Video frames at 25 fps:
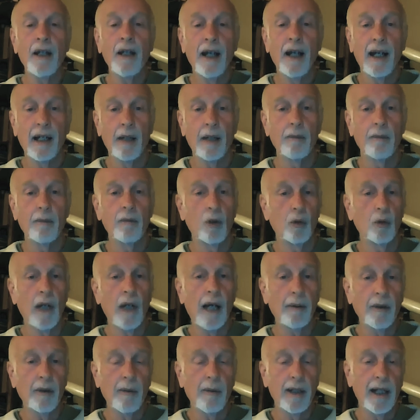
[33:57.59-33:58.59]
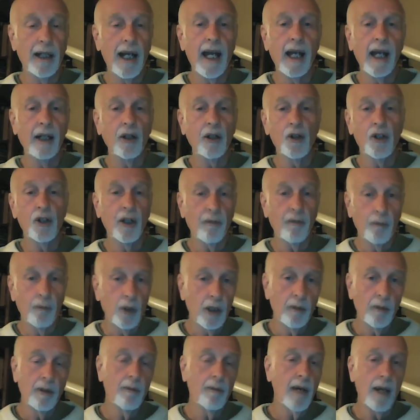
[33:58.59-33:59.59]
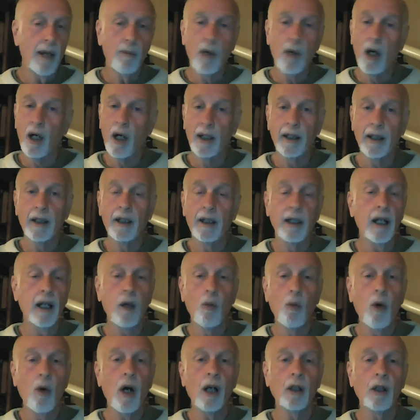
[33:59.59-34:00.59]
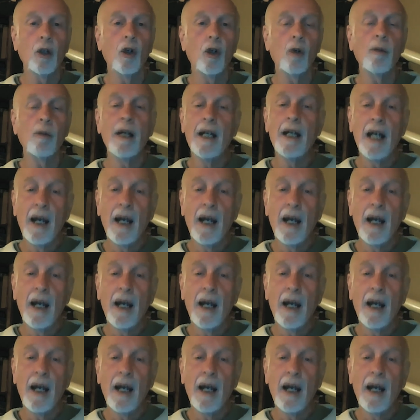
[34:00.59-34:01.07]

And I wrapped them in a handkerchief, put them in my pocket, and I'd walk home.